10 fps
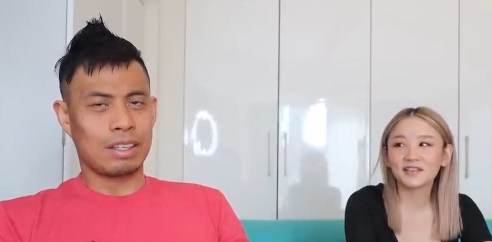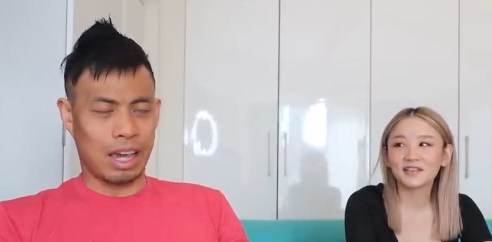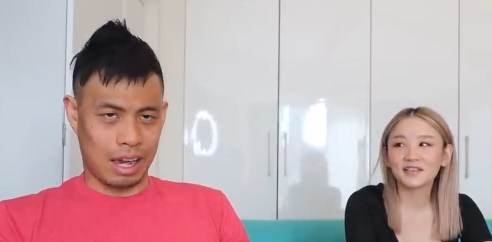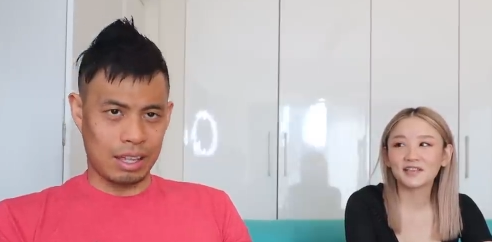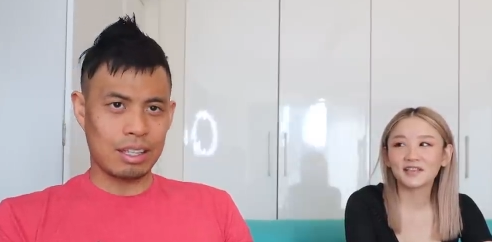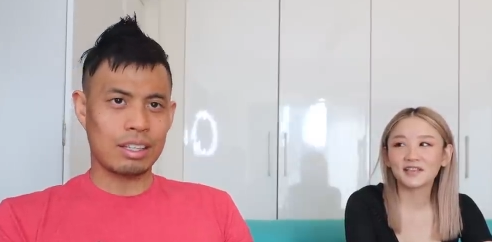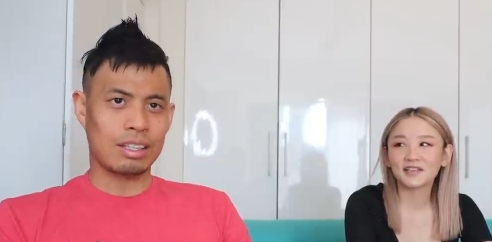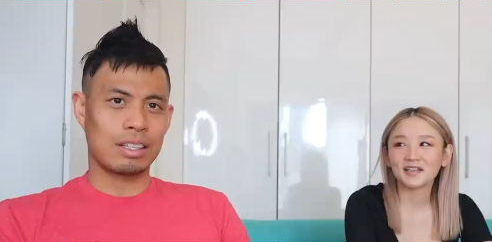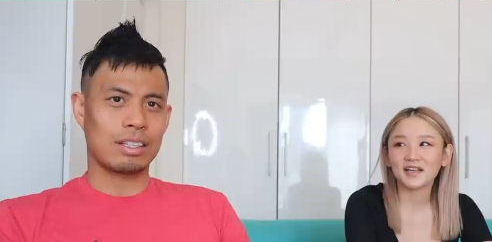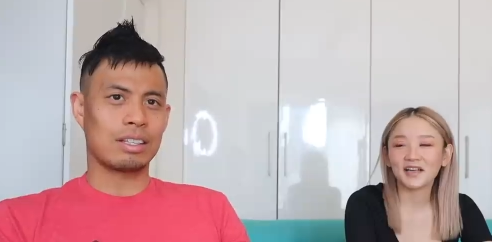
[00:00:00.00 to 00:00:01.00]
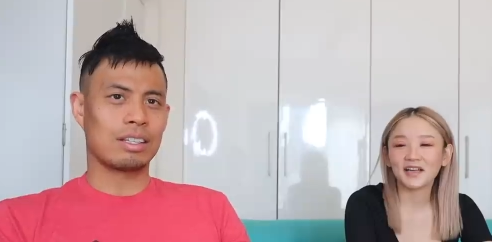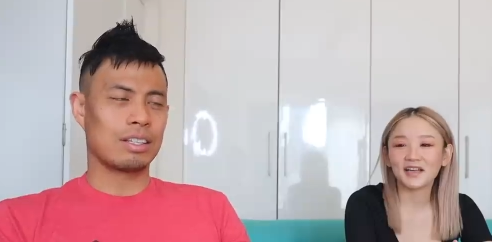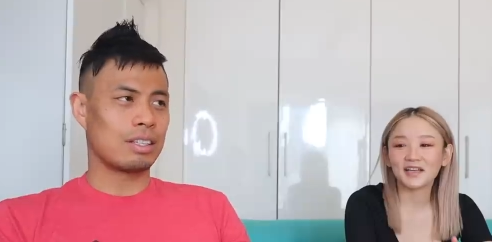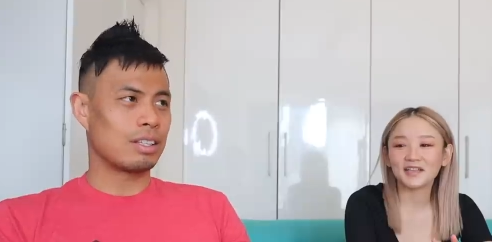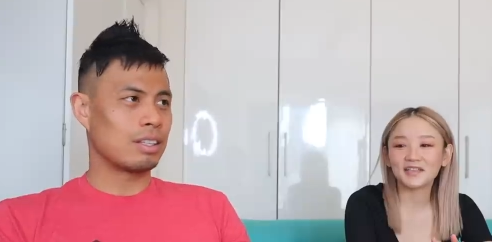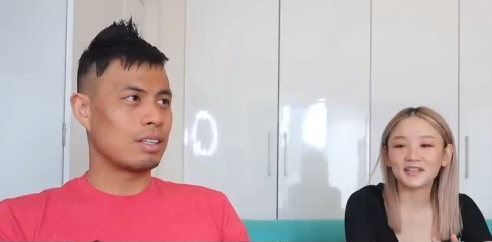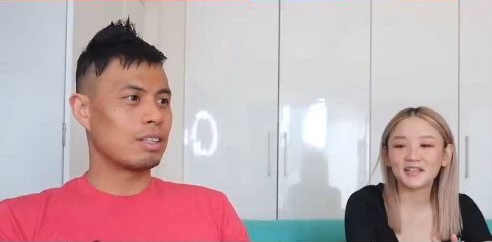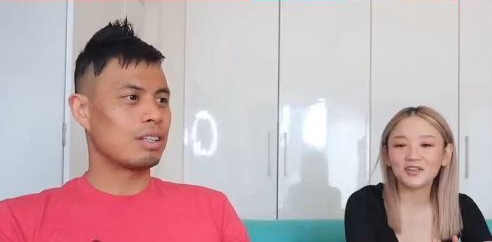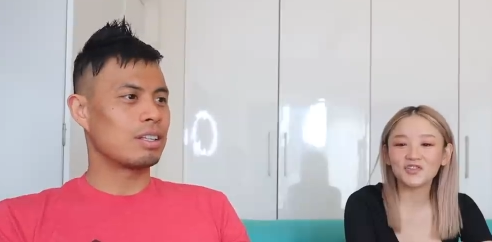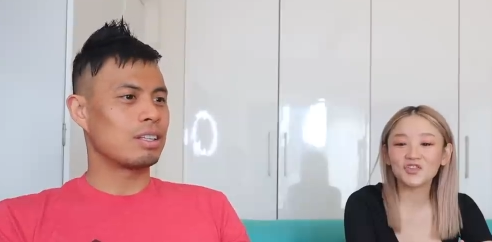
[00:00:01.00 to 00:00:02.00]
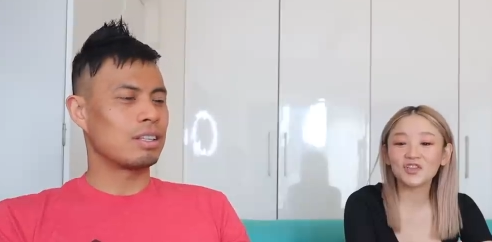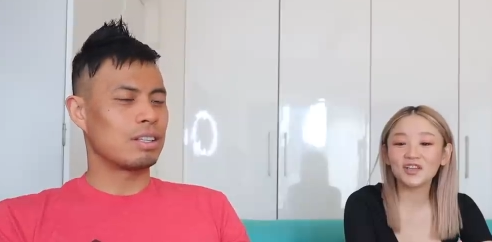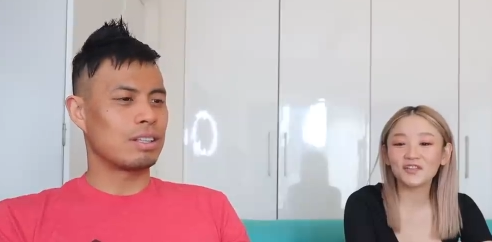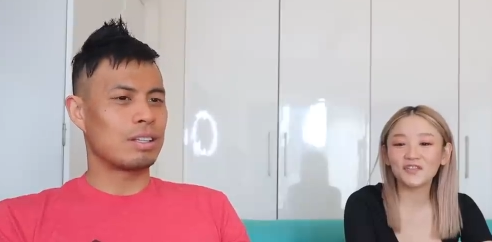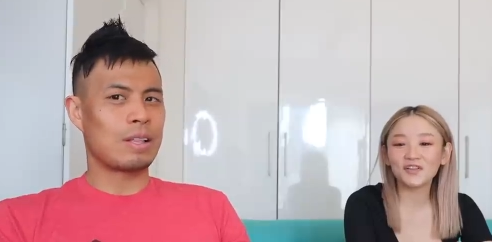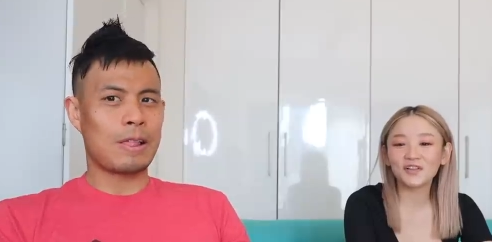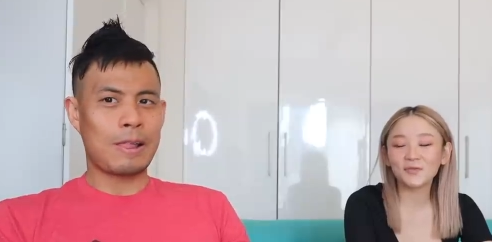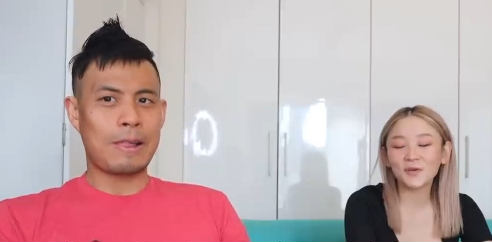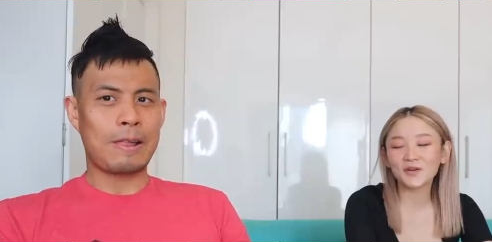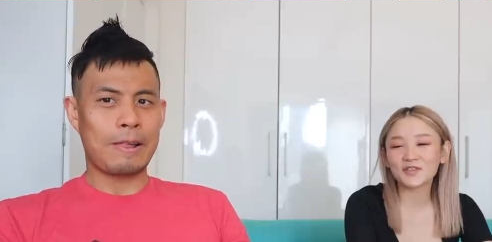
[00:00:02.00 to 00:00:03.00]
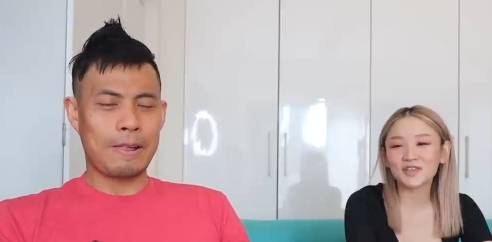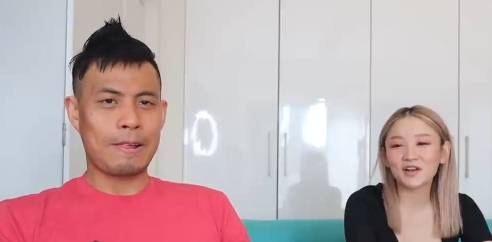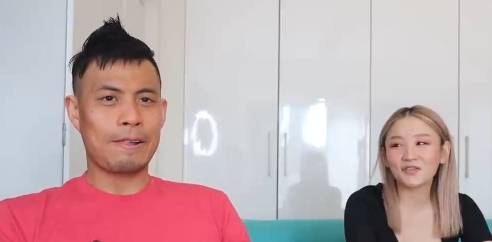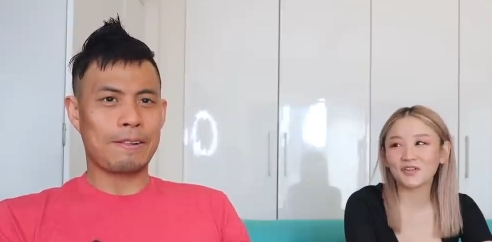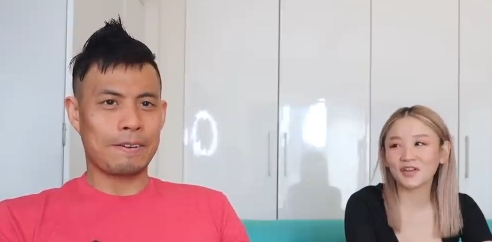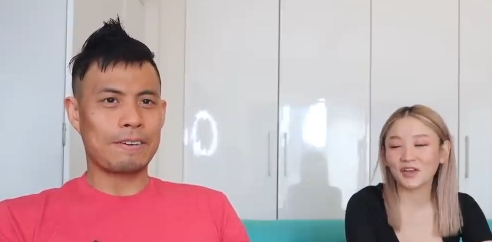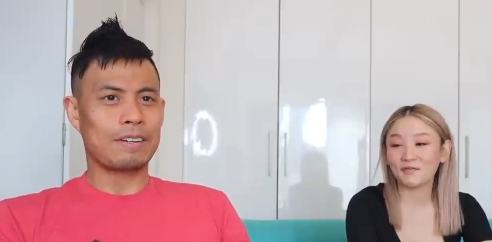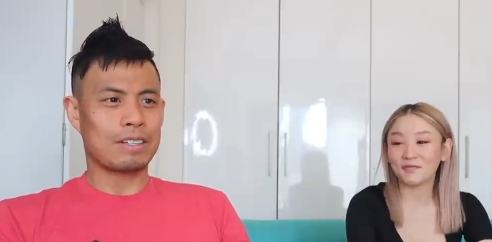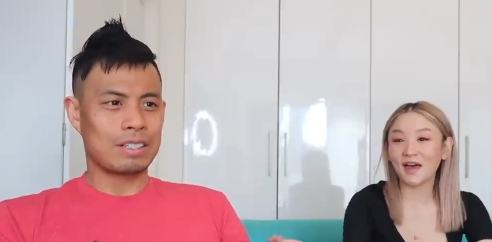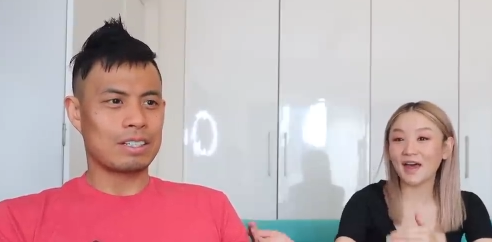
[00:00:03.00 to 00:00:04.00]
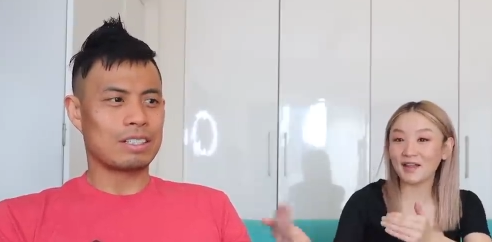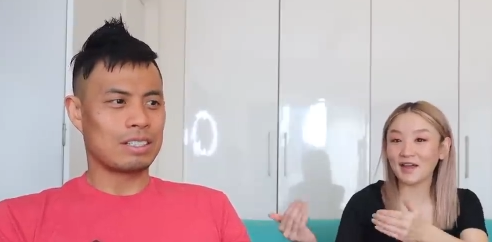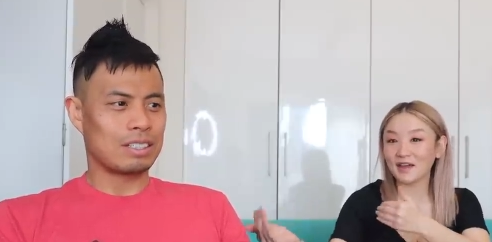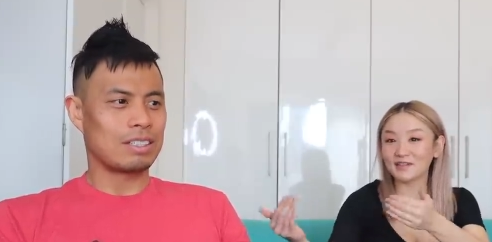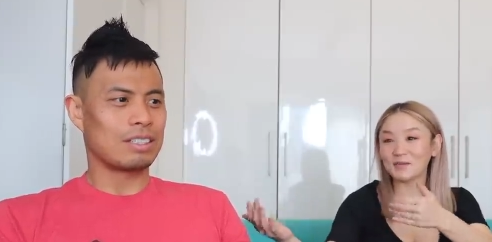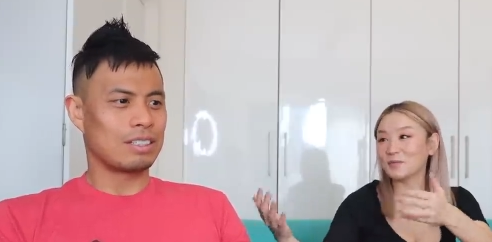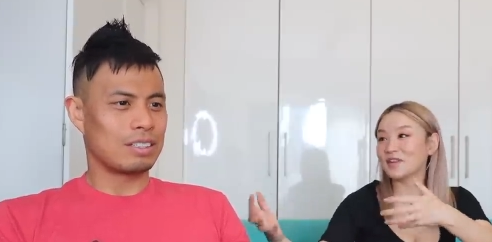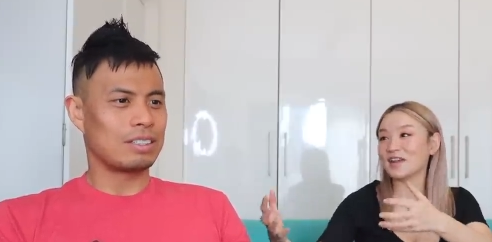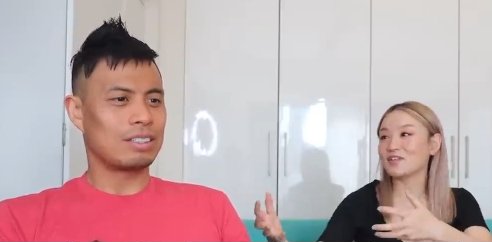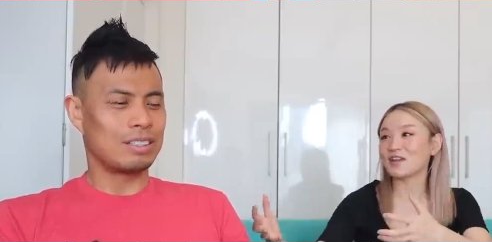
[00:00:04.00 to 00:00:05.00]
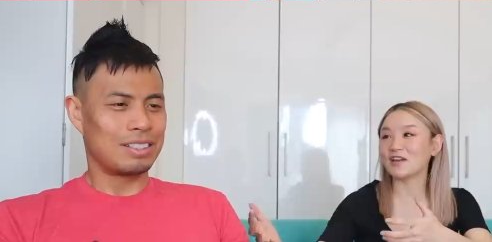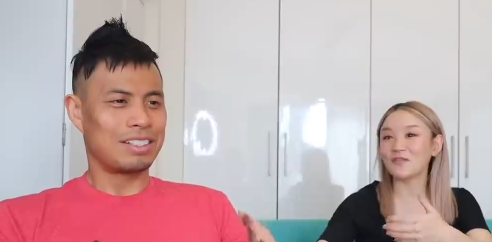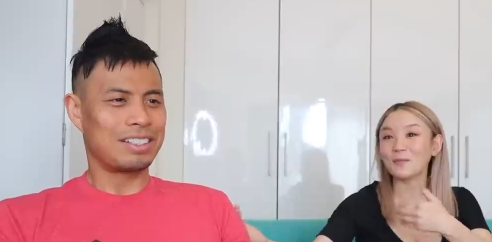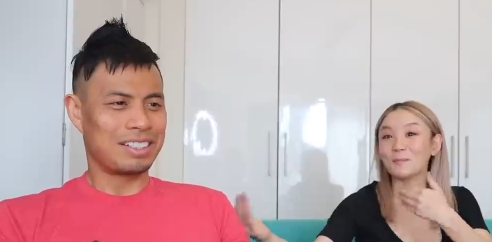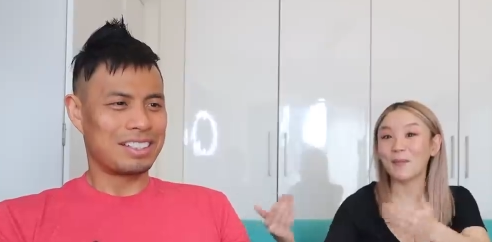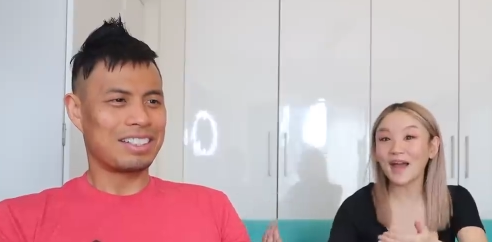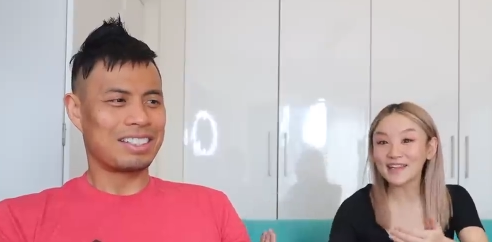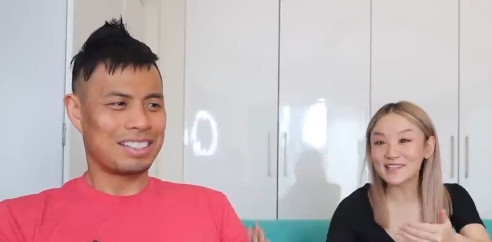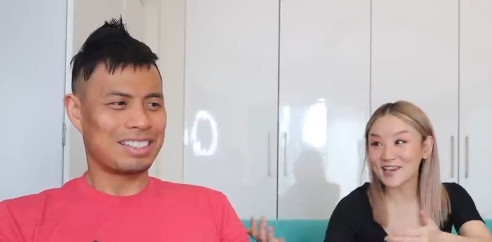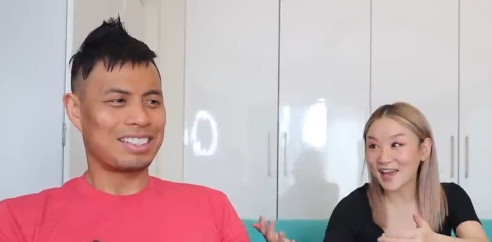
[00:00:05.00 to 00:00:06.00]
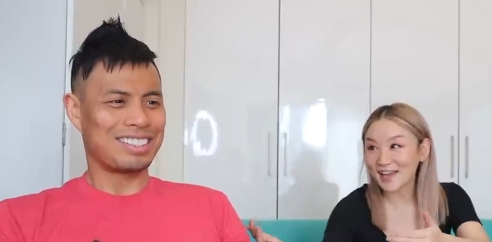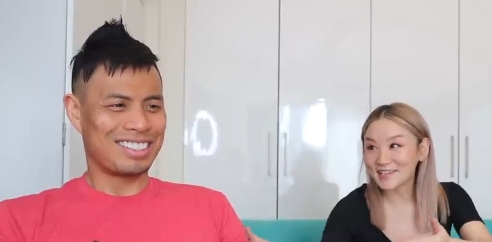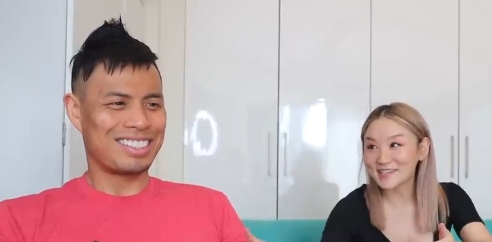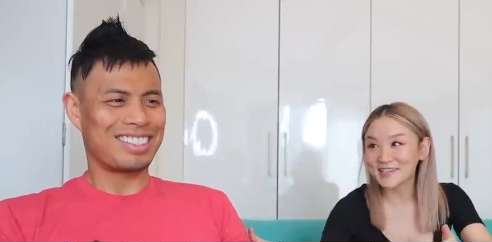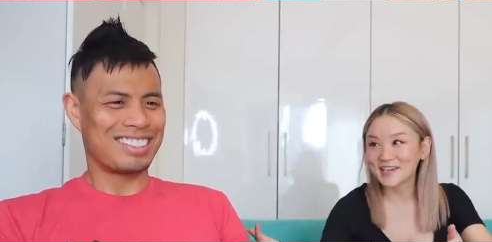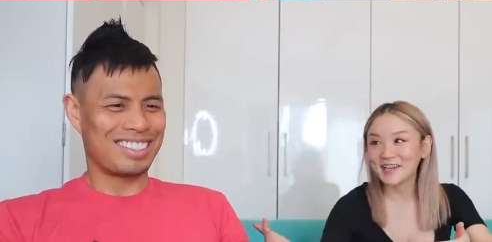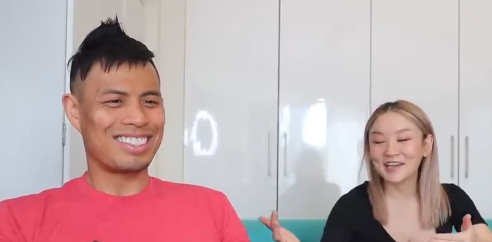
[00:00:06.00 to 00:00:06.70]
Speaker 1: Yeah. And usually, if you live by yourself, or like if that like something that you can give up matches,